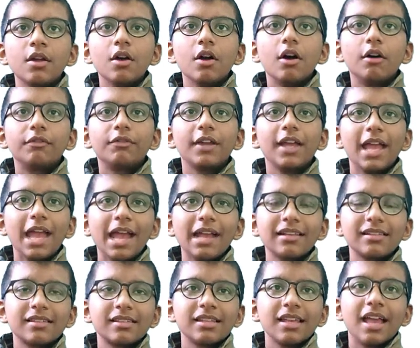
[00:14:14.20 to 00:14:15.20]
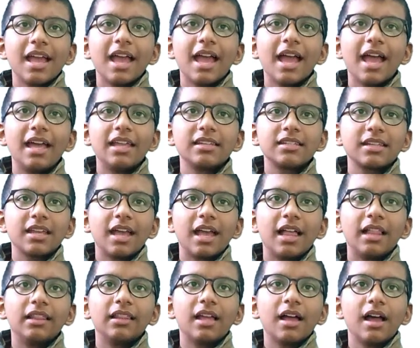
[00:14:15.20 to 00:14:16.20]
of x and
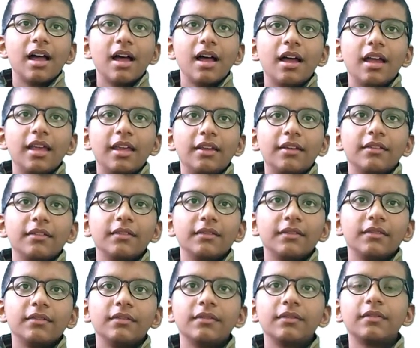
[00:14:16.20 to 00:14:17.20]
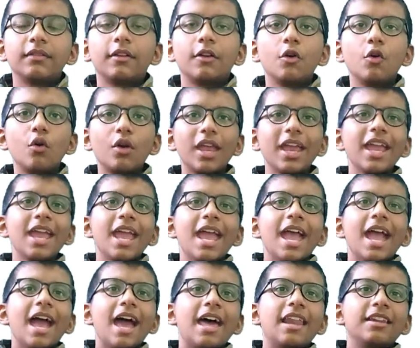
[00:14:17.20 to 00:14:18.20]
Li. Okay,
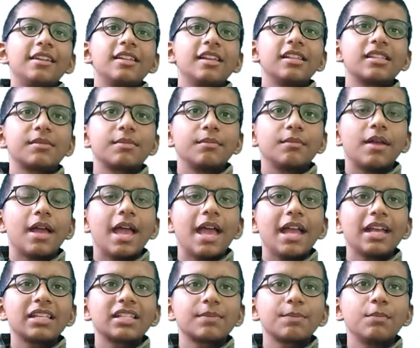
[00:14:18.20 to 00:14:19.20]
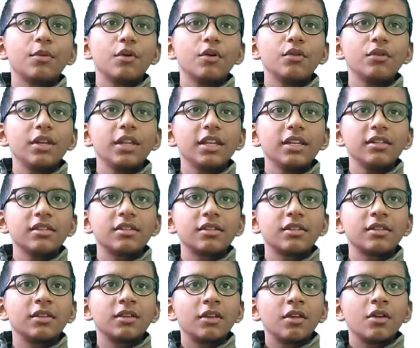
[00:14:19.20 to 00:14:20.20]
and it is
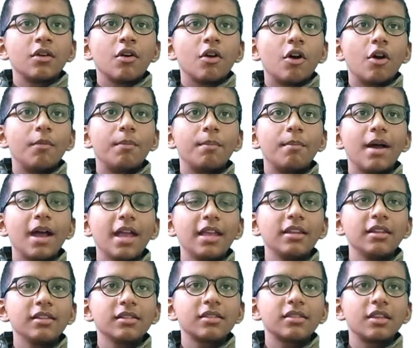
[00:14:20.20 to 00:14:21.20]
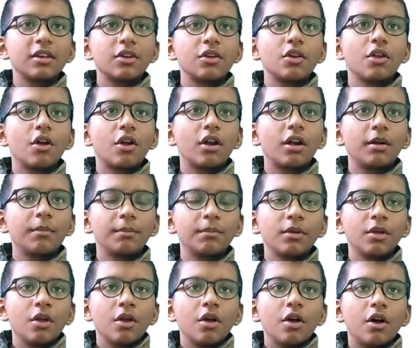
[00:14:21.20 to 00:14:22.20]
exponent of minus the norm
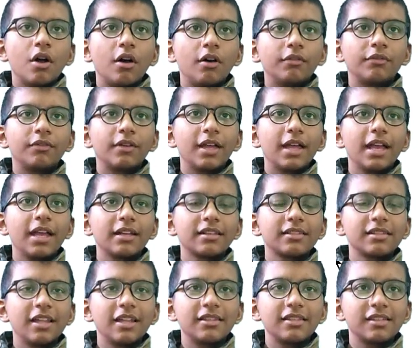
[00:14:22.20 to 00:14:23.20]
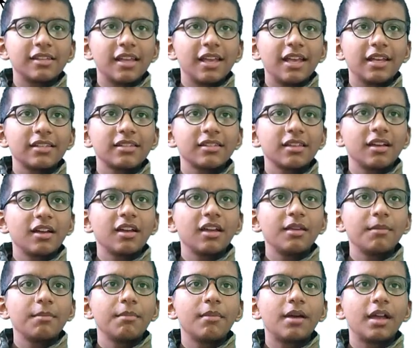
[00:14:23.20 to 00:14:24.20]
of x, let's say
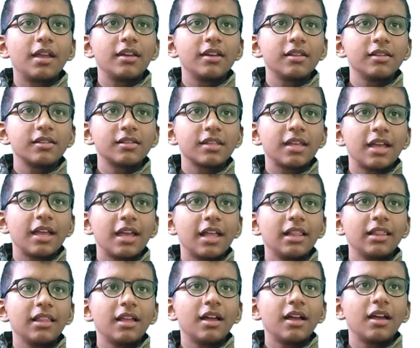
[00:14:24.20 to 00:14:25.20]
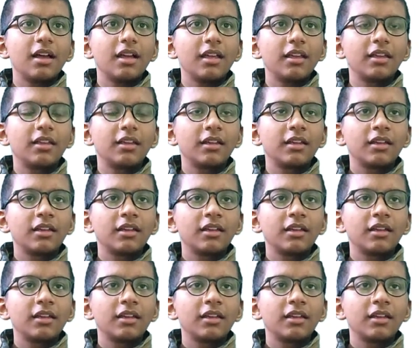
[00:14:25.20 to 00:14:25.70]
xi minus Li